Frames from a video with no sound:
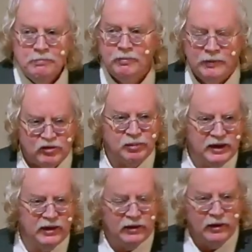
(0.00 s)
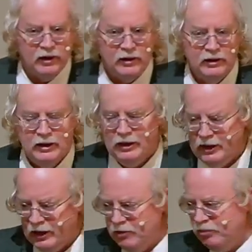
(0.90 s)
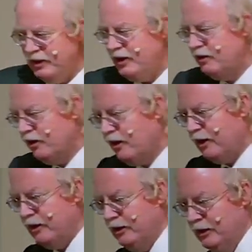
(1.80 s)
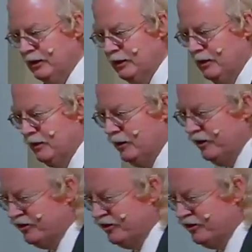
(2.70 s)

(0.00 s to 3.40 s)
that's playing God. And playing God is